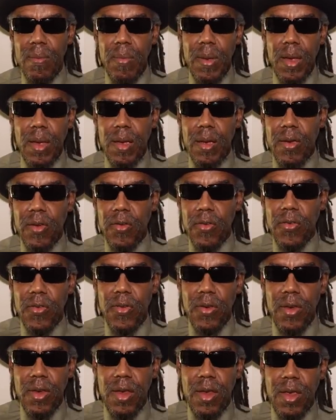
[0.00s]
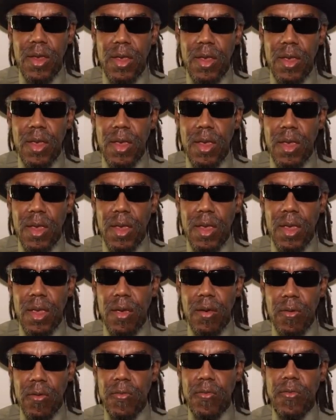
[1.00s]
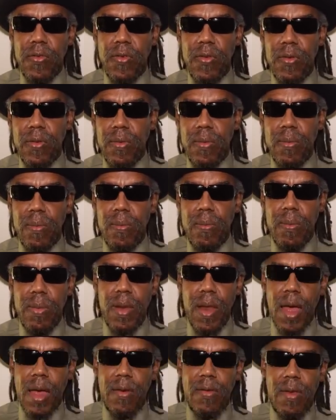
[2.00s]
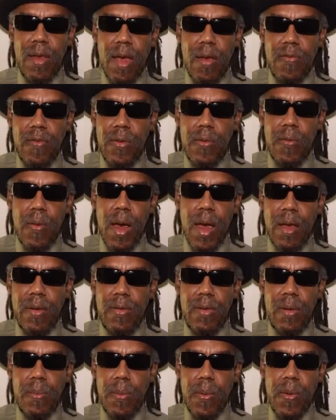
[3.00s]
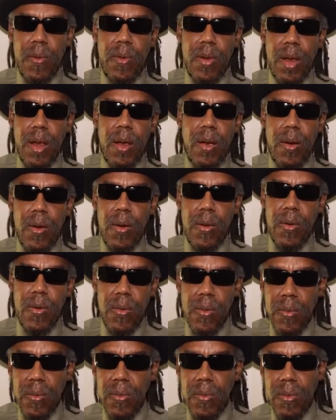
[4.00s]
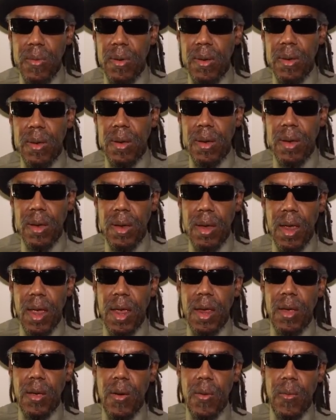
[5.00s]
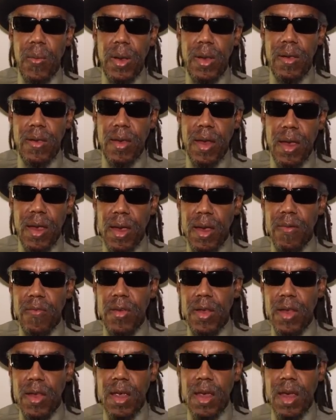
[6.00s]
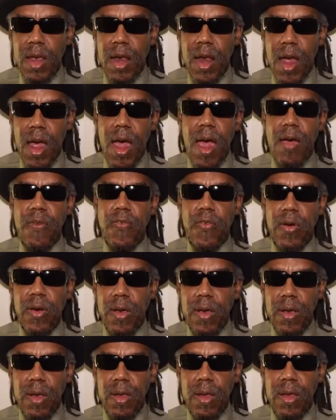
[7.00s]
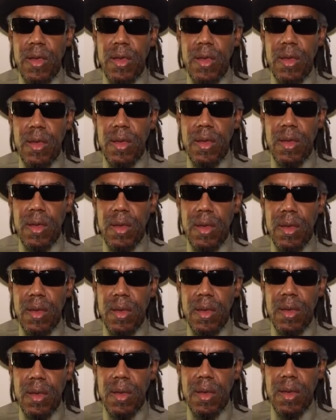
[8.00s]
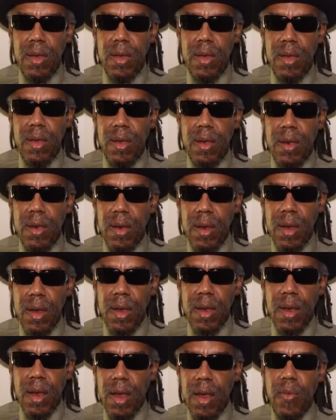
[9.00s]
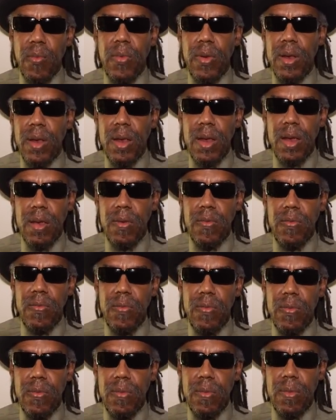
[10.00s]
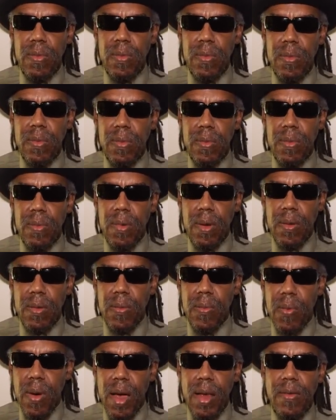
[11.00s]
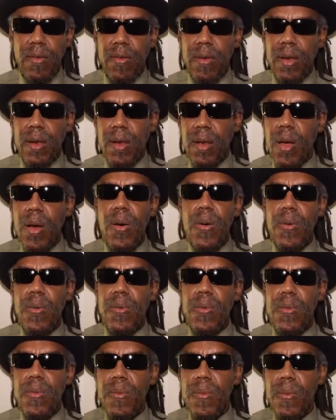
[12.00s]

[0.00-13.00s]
Because if blacks have to rise up on their own and go and take everything in Africa, then that would leave whites in the cold